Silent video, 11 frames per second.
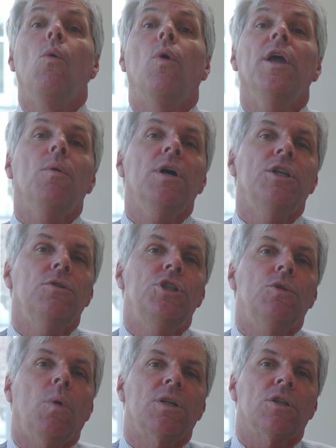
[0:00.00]
What you want to do is
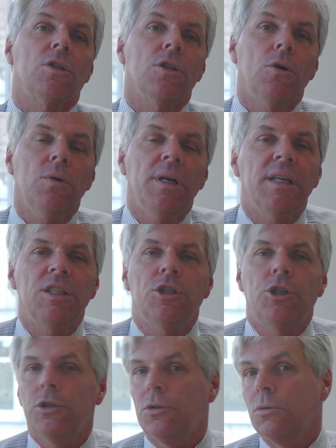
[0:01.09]
you want to load it
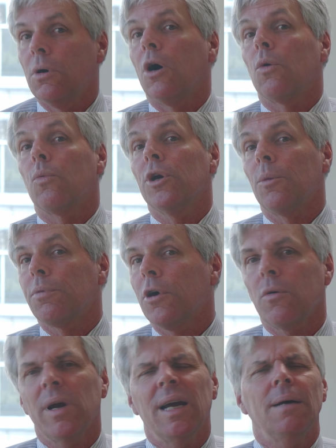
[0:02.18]
into a real
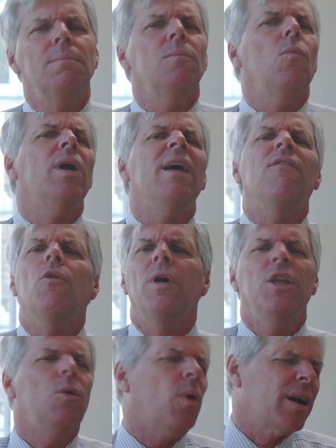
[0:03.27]
program, whatever
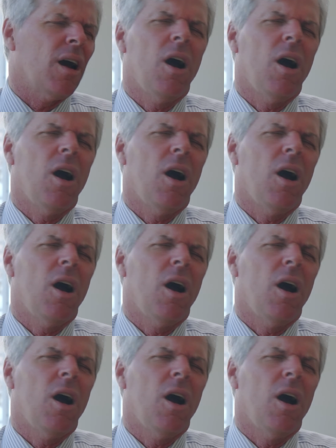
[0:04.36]
one you want,